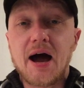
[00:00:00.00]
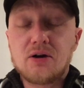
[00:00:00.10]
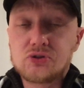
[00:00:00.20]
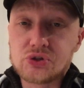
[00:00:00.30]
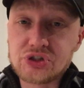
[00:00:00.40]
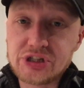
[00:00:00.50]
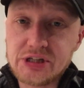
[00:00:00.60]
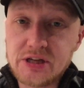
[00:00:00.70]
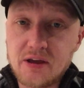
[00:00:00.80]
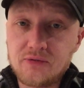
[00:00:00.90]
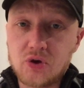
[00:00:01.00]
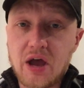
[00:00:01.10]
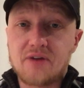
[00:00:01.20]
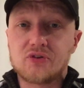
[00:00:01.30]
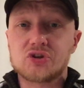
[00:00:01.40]
how to see if you
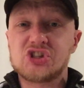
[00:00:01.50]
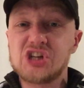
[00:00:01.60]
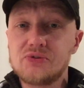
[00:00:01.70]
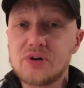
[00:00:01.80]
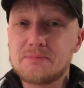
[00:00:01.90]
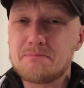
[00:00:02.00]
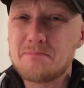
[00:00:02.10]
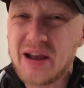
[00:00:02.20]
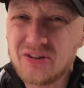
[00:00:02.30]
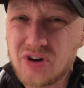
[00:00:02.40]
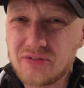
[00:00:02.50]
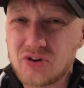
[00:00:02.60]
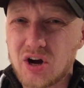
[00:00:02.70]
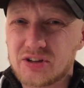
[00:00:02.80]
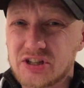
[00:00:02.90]
have a genuine Mega Drive
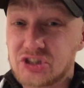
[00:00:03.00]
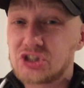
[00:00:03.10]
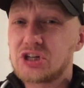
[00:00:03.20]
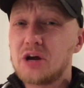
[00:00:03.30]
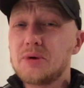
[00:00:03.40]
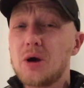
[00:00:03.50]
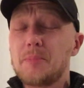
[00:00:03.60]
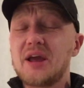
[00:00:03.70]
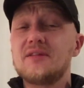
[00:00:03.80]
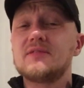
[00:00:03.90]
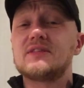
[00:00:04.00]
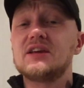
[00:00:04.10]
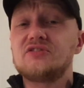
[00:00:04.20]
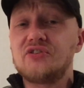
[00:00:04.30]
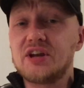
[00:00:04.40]
cartridge coming up in
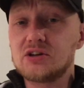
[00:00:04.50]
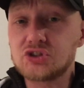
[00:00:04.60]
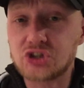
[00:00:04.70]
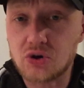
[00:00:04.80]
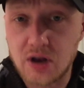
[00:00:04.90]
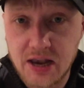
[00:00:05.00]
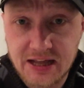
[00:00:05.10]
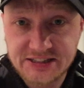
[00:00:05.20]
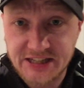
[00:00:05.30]
this video, so let's